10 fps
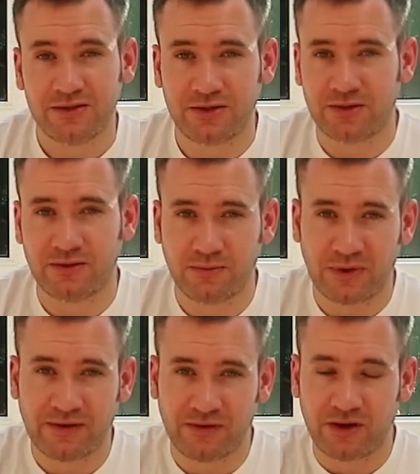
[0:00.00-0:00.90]
to
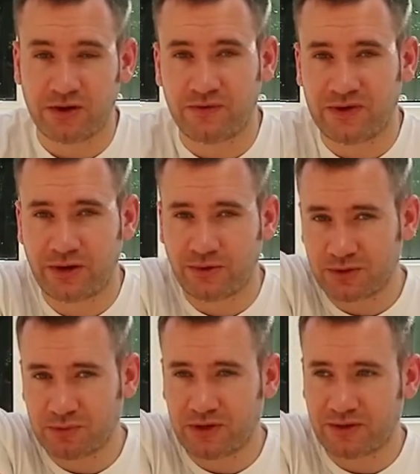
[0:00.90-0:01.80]
whenever a new video is
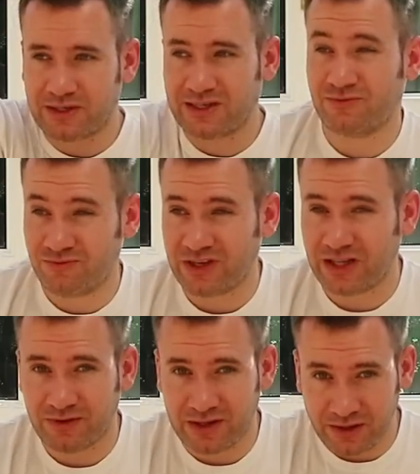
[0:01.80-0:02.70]
uploaded. It's
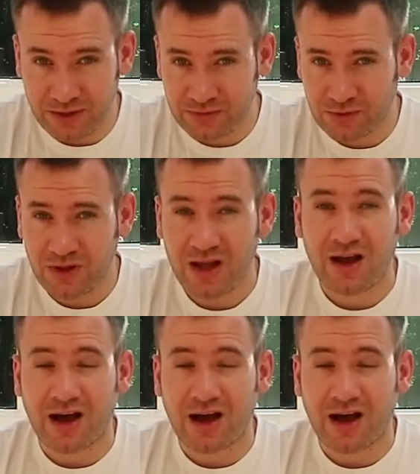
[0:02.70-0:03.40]
really useful.